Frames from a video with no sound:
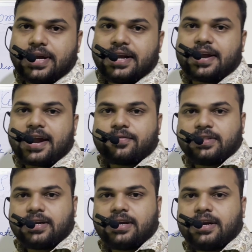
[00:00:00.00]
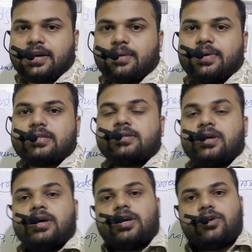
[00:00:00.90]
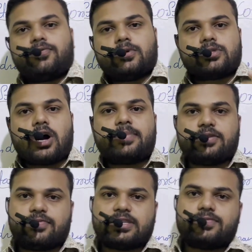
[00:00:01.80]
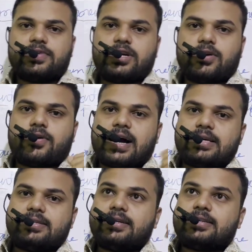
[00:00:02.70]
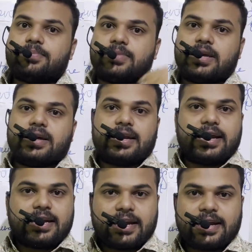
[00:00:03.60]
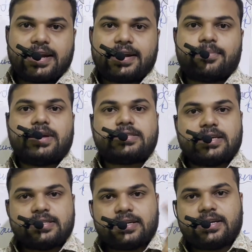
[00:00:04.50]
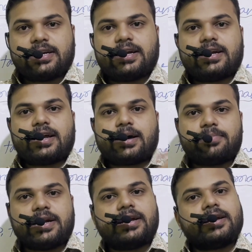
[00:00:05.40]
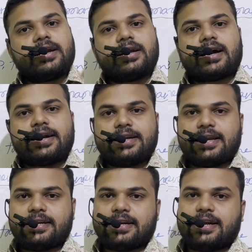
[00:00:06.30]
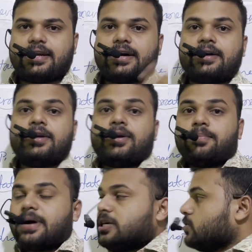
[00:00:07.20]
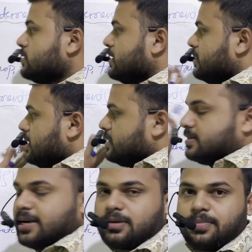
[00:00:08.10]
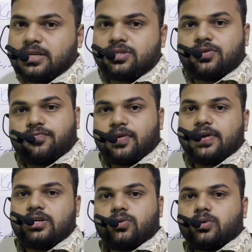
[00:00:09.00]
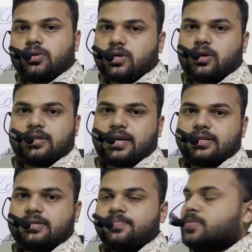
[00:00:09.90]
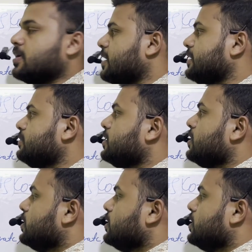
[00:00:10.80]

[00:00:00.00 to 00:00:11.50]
to interact with a database. If you saw my first video, I said something creating a database, inserting data, updating data, and deleting data. By using these statements, we will do those all things, right?